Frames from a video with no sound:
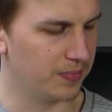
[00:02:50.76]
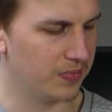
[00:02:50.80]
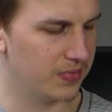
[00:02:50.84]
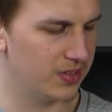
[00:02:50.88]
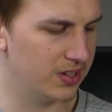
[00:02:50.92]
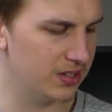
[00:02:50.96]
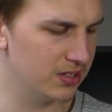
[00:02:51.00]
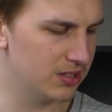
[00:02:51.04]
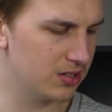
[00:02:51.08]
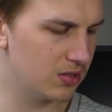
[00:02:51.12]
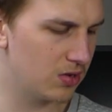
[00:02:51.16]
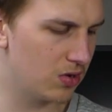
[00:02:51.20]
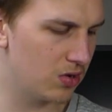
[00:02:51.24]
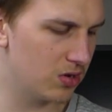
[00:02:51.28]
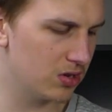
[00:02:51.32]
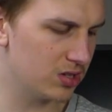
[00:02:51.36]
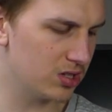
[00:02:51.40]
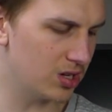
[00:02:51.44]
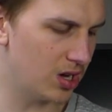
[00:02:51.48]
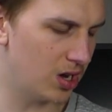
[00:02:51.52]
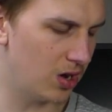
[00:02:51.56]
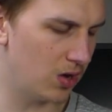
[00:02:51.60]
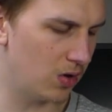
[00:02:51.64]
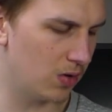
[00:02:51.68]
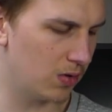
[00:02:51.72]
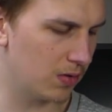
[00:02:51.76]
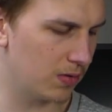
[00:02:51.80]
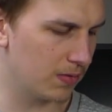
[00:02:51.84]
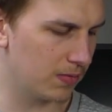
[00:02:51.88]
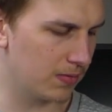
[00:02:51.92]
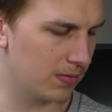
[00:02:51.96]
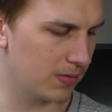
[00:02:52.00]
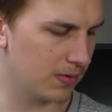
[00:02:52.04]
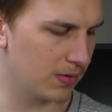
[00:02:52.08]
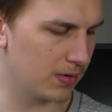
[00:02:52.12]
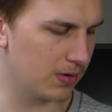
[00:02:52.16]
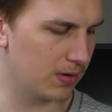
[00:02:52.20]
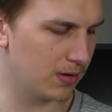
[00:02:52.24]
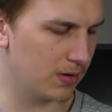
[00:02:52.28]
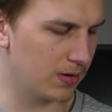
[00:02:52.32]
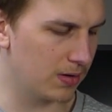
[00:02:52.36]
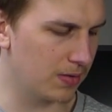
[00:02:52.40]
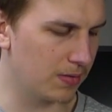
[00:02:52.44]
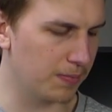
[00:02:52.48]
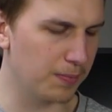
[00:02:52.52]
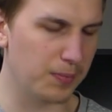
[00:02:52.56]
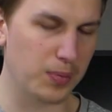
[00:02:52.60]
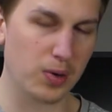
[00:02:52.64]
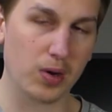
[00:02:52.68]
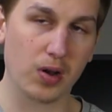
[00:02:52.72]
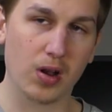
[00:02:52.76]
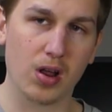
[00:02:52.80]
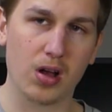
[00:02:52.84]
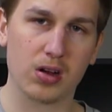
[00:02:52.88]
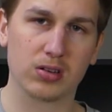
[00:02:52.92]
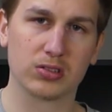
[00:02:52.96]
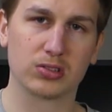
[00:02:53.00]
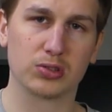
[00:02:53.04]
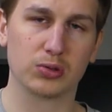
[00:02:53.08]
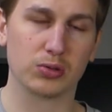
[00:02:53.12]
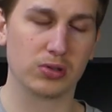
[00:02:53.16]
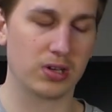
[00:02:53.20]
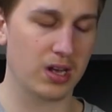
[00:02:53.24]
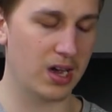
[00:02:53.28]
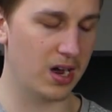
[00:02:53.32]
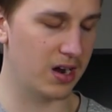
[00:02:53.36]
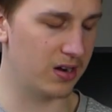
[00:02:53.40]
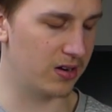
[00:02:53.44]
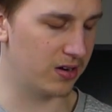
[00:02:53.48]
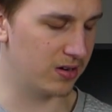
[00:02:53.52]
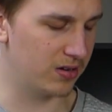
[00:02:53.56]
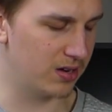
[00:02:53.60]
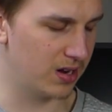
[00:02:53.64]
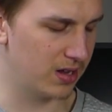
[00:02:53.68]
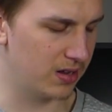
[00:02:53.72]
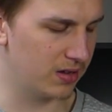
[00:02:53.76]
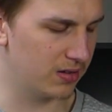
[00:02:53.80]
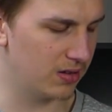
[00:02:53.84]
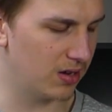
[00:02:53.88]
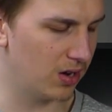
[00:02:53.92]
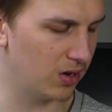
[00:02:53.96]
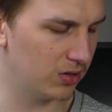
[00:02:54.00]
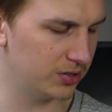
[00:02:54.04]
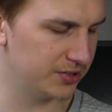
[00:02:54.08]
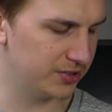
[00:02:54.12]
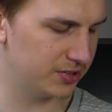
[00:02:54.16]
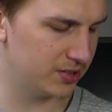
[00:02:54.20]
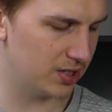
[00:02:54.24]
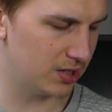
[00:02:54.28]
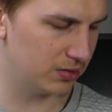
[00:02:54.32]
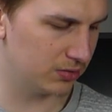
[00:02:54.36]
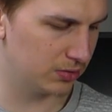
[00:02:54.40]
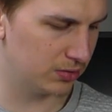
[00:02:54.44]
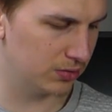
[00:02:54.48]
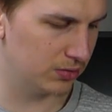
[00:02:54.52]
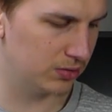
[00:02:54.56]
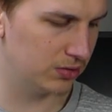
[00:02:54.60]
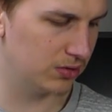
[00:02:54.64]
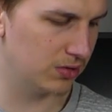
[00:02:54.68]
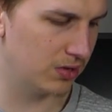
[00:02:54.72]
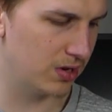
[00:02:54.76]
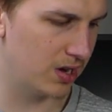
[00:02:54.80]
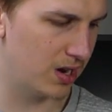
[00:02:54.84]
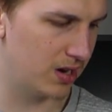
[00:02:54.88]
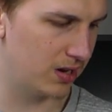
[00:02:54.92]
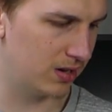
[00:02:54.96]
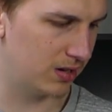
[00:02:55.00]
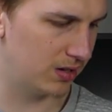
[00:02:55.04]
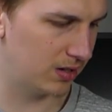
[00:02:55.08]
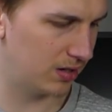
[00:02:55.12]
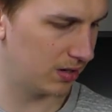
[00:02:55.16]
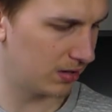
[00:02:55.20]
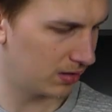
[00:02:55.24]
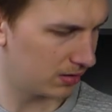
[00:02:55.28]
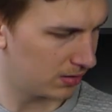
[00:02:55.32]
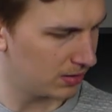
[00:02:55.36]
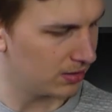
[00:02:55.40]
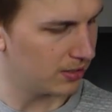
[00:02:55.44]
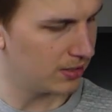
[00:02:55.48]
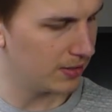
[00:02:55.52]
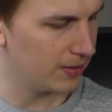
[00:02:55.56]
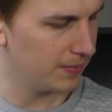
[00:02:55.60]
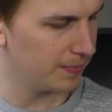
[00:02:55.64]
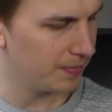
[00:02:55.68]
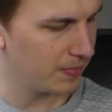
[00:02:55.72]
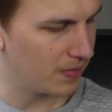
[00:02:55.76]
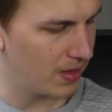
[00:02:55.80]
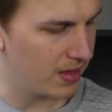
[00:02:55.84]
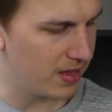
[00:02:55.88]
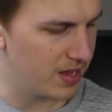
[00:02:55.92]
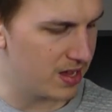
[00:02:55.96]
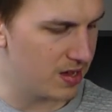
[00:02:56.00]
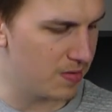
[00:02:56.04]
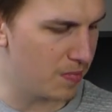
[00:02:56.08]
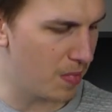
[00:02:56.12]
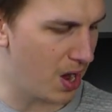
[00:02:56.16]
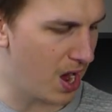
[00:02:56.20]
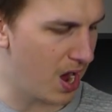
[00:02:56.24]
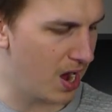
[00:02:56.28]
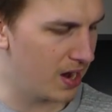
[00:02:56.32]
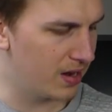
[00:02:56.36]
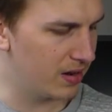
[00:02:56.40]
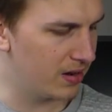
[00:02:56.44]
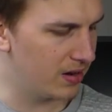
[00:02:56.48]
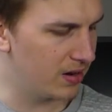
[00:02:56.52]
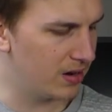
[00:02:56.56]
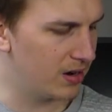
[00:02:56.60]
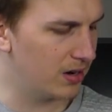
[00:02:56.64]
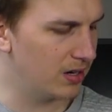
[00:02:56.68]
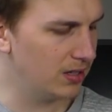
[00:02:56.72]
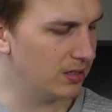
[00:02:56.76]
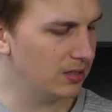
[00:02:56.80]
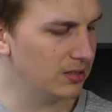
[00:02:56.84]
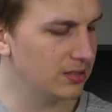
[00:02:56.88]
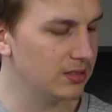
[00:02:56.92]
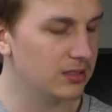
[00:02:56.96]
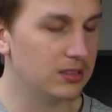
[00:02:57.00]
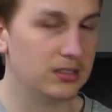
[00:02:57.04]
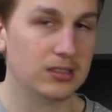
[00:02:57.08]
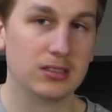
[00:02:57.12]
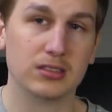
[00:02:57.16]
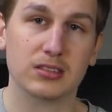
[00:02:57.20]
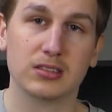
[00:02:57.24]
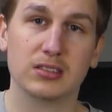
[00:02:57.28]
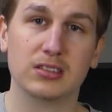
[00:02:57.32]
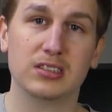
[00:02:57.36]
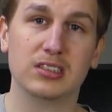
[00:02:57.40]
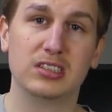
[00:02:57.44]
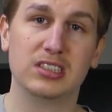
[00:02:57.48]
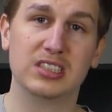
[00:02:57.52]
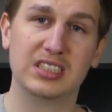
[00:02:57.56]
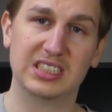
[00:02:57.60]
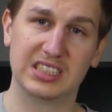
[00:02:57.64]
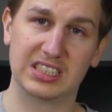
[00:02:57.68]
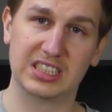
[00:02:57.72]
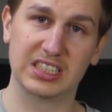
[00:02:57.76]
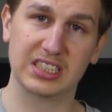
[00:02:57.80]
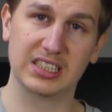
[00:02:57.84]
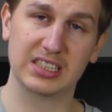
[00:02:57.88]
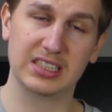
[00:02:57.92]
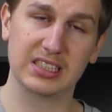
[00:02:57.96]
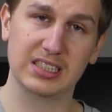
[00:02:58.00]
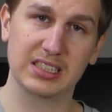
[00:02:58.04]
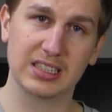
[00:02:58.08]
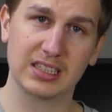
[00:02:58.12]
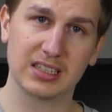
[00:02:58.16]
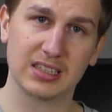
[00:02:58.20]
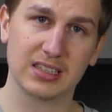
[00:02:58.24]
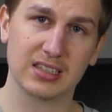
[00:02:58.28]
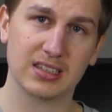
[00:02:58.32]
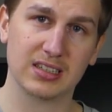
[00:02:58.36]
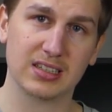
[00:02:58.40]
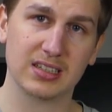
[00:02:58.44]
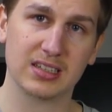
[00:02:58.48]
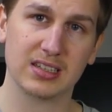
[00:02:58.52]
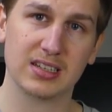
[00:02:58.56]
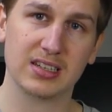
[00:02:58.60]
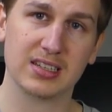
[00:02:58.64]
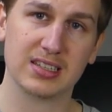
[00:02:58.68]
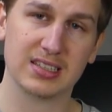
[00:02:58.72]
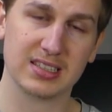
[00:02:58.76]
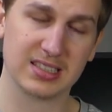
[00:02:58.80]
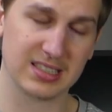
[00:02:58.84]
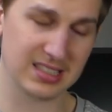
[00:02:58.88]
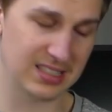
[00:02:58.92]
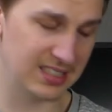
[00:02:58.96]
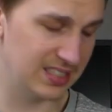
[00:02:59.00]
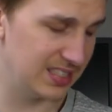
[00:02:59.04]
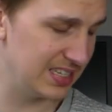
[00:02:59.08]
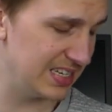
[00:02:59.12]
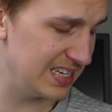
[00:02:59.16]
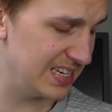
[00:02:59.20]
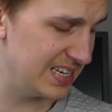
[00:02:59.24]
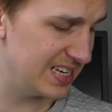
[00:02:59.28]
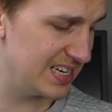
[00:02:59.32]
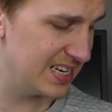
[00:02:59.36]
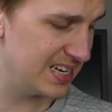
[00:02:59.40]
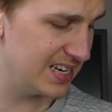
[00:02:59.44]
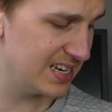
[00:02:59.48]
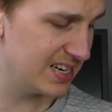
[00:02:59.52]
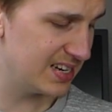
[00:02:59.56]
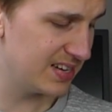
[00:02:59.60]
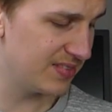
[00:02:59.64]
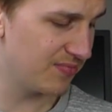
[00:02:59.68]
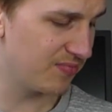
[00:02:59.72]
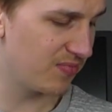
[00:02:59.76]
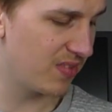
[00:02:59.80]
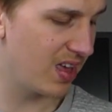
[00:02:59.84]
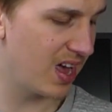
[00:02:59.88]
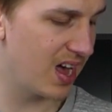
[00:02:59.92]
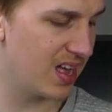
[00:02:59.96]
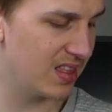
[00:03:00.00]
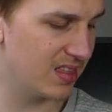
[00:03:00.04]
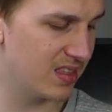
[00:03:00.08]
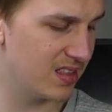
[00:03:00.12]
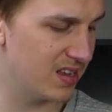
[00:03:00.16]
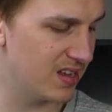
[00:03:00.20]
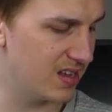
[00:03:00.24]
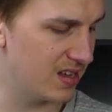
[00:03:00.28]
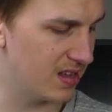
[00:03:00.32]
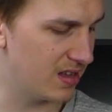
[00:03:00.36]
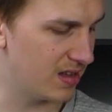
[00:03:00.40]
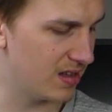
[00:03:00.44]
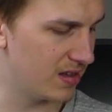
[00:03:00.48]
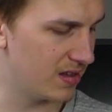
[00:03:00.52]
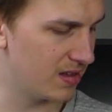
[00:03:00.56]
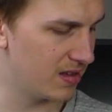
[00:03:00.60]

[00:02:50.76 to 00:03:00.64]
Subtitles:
These chords all belong together, they all sound good together. E minor, G, C, and D.